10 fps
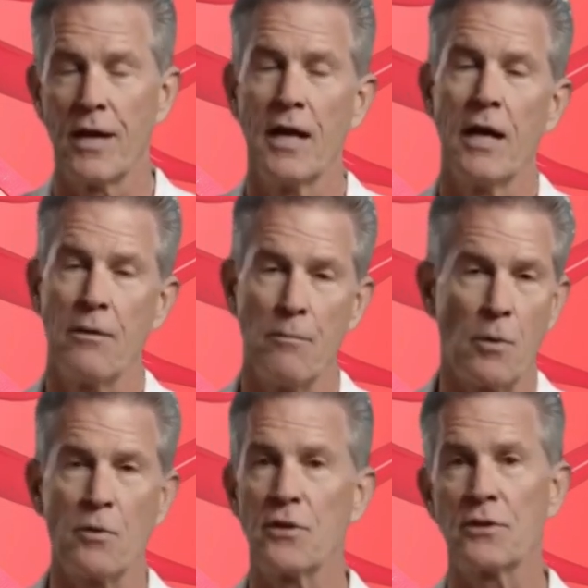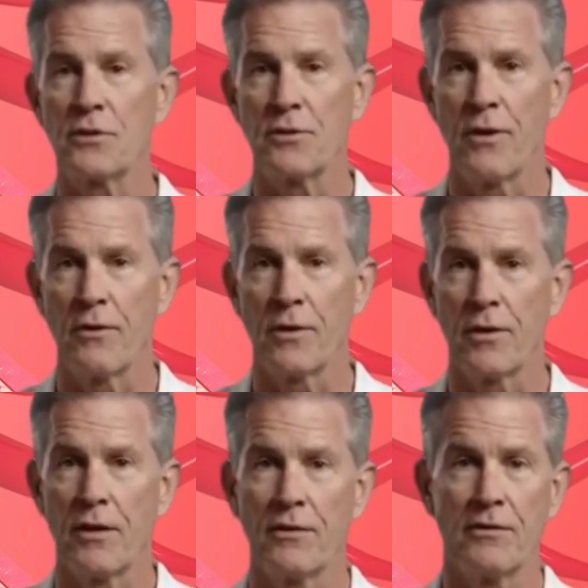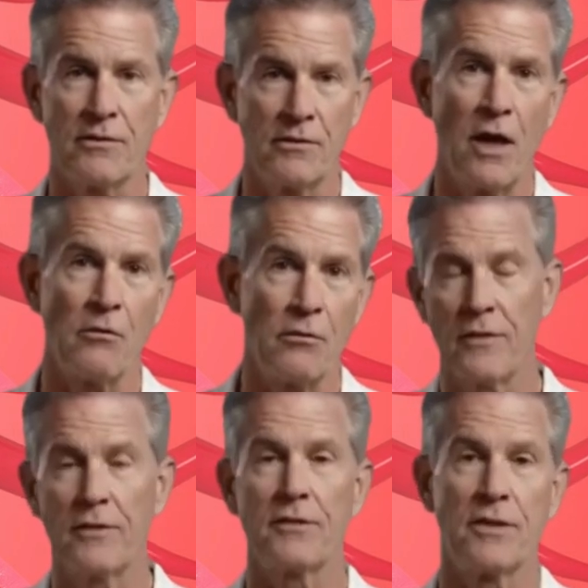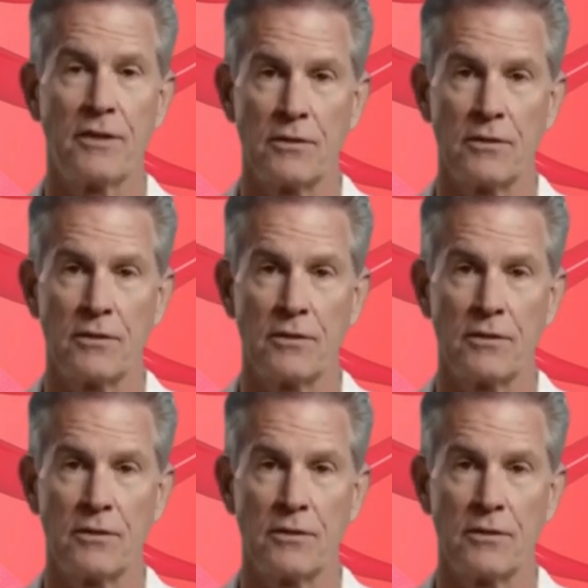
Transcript: This condition, known as muscle atrophy,